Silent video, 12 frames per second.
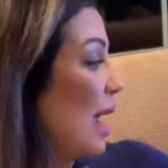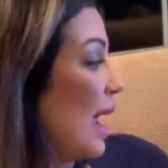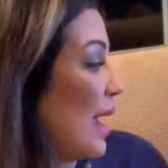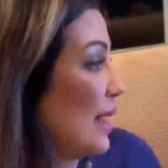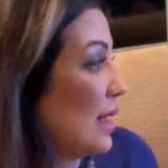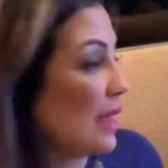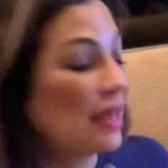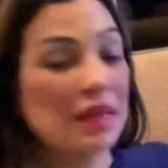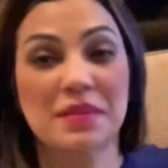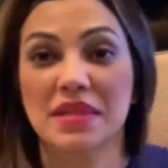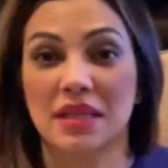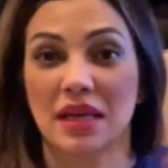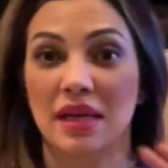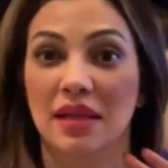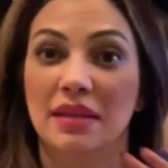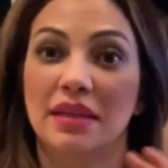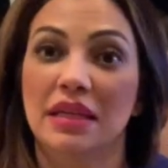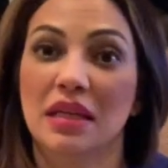And it keeps
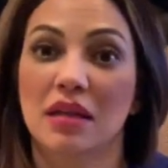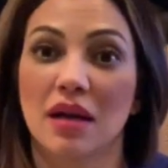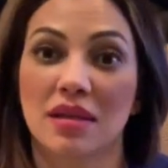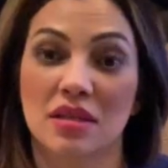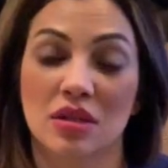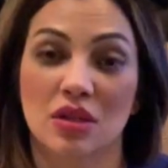the linen closet